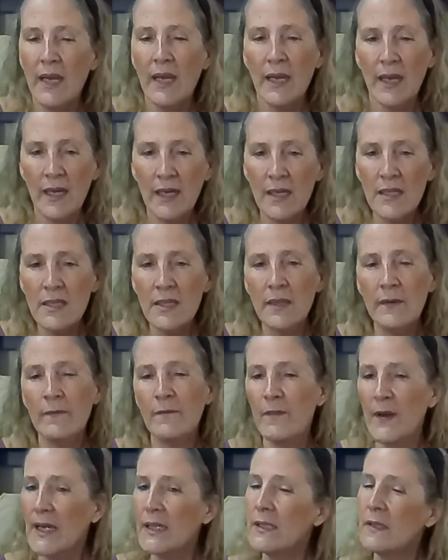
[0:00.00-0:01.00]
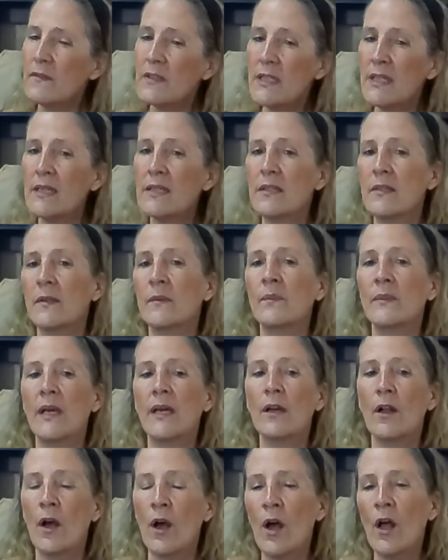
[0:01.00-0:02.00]
It is an effective system
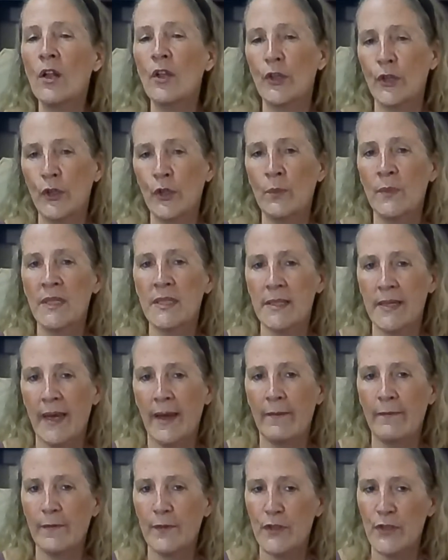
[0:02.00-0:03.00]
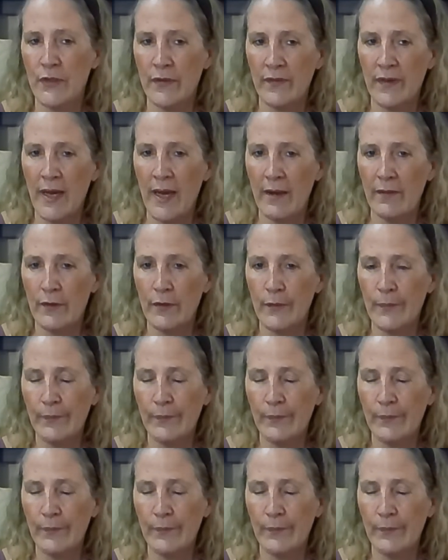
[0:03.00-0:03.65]
that all humans have for survival.